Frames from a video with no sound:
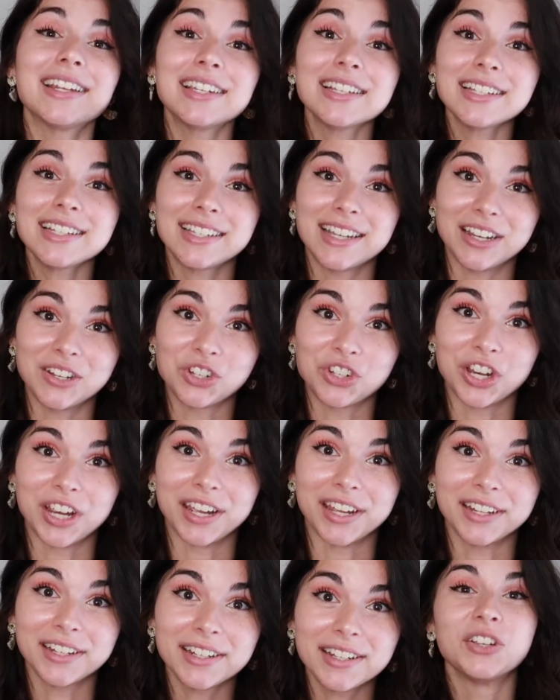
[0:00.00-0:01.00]

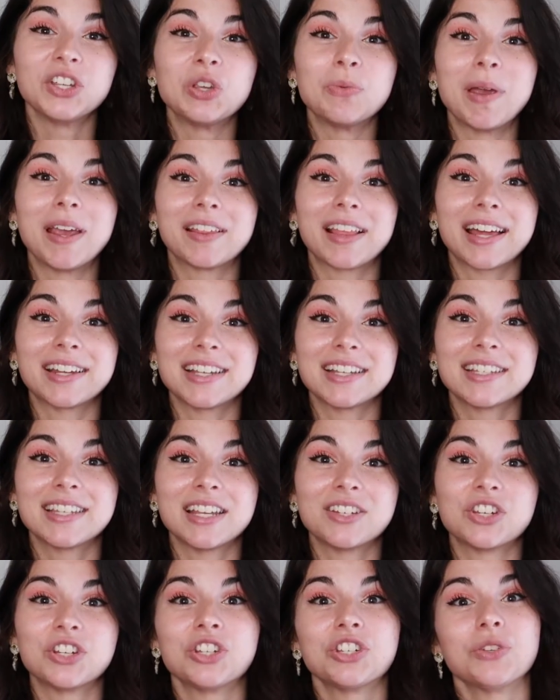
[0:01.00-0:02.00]
decision. You make that
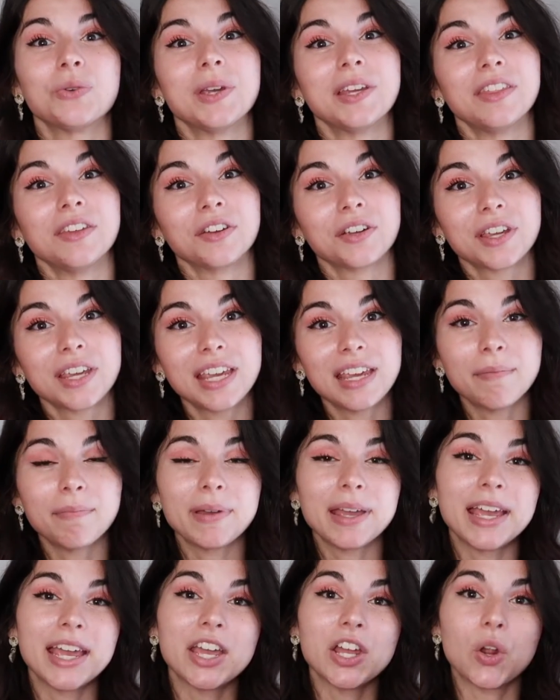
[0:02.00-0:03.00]
decision to either keep
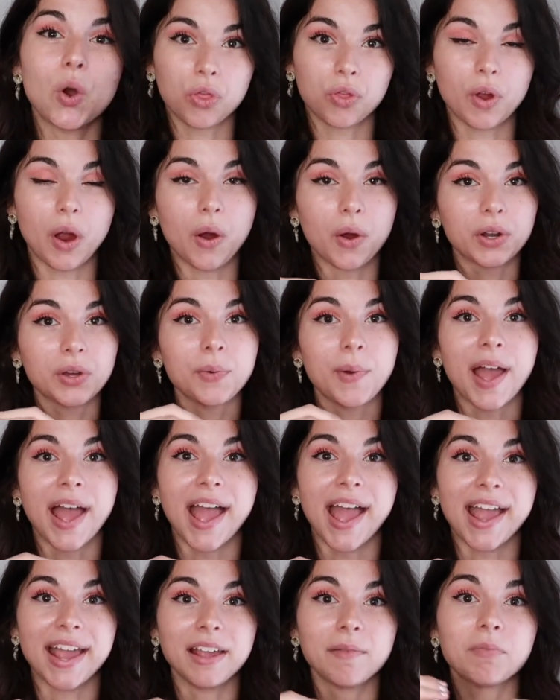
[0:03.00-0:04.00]
it, throw it
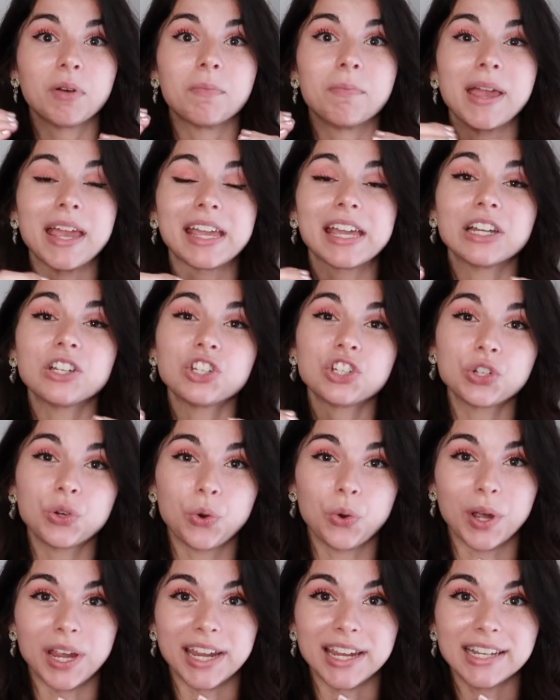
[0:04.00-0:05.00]
away, but make a
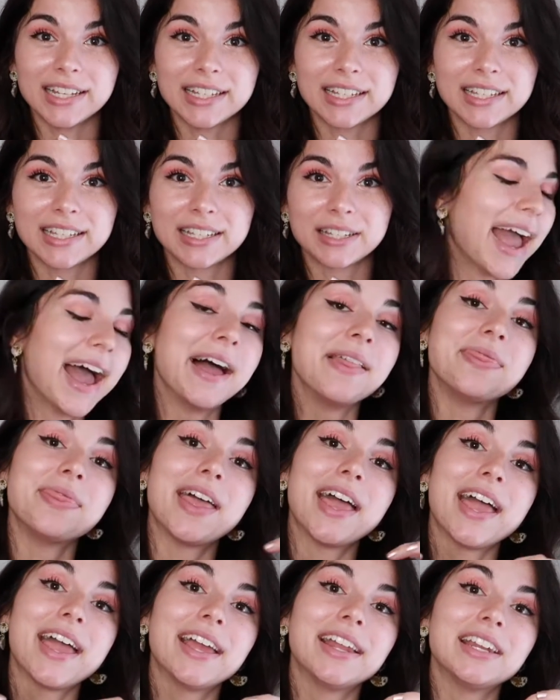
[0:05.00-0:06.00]
choice. And
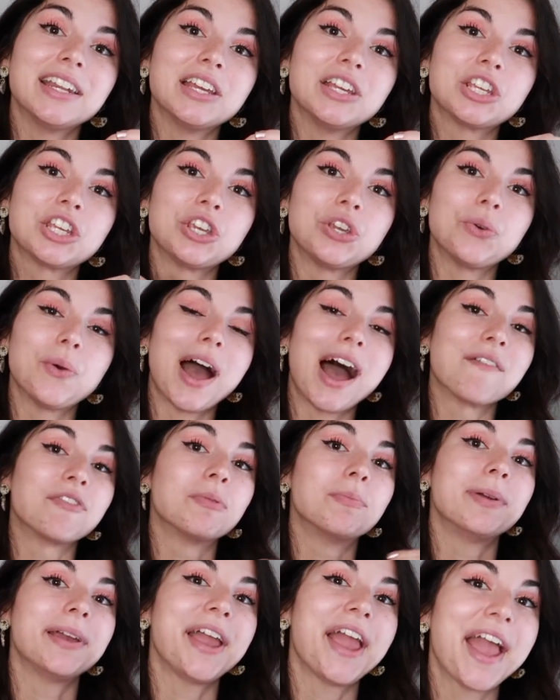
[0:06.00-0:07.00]
then you have a
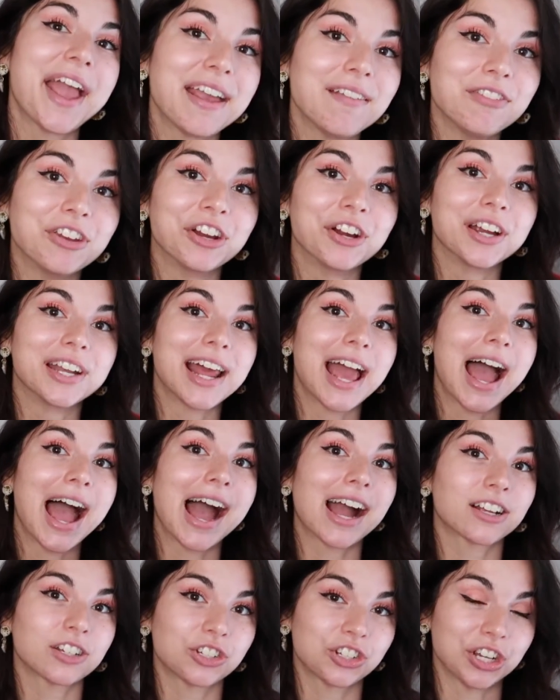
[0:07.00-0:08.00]
behavior, an
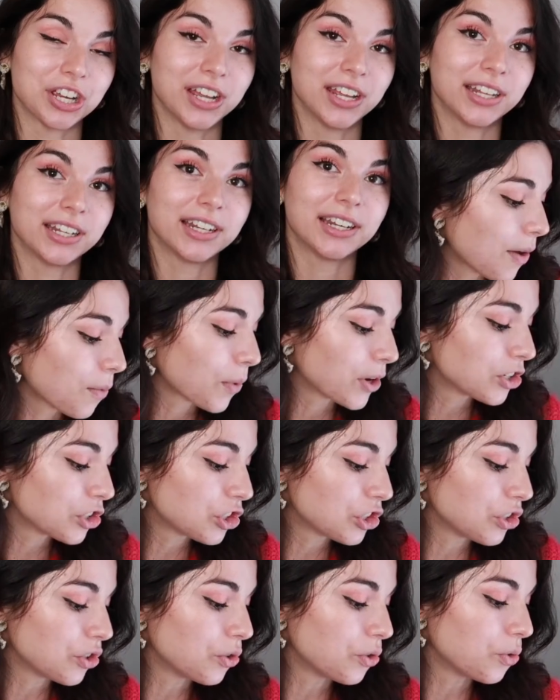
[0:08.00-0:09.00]
action.
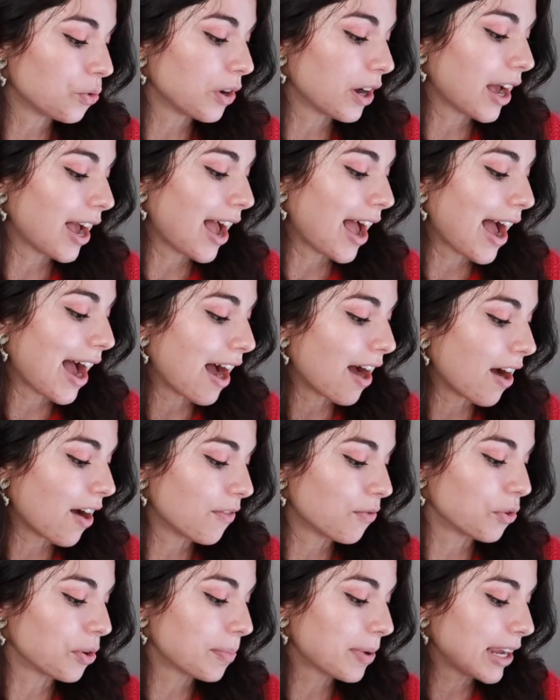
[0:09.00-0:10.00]
Once you
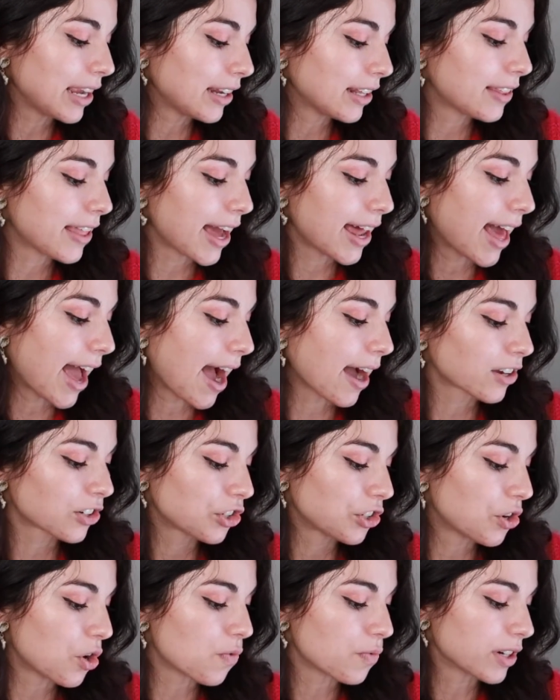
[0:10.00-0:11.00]
have repeated that
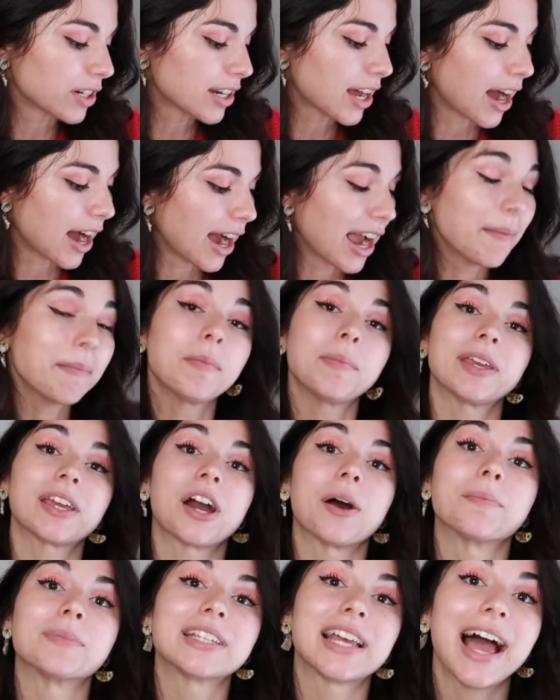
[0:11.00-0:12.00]
action over time, it
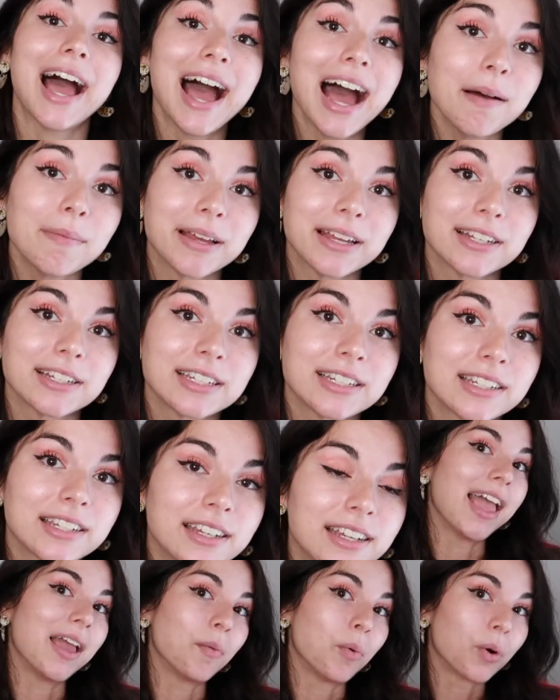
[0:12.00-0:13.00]
becomes a habit.
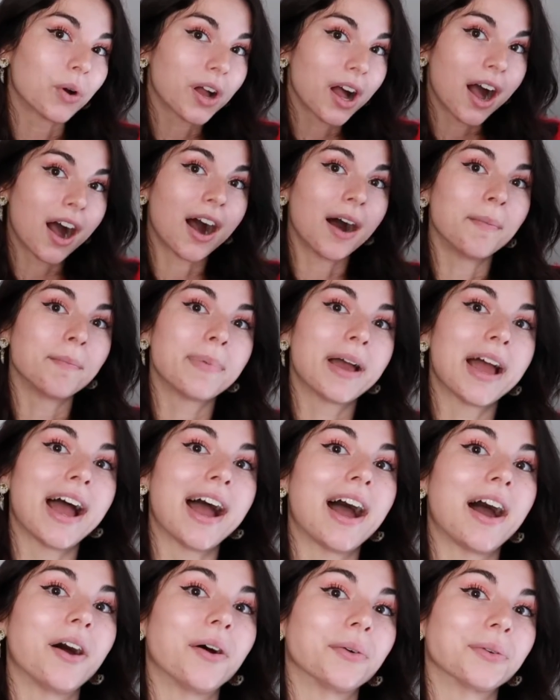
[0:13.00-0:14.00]
It will
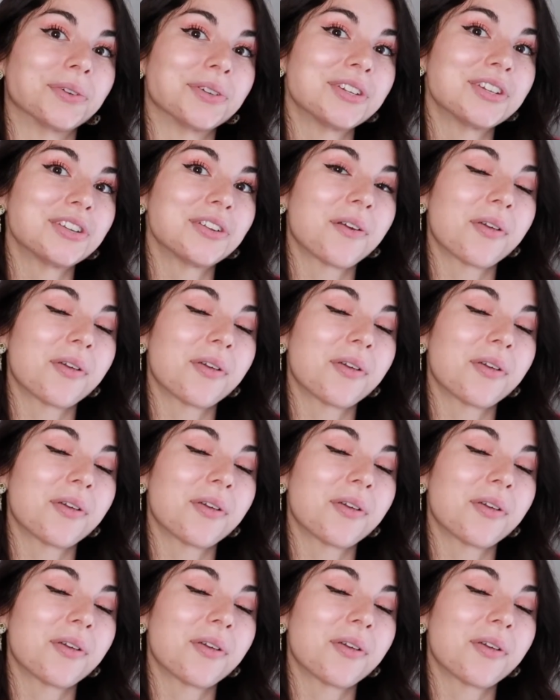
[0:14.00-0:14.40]
compound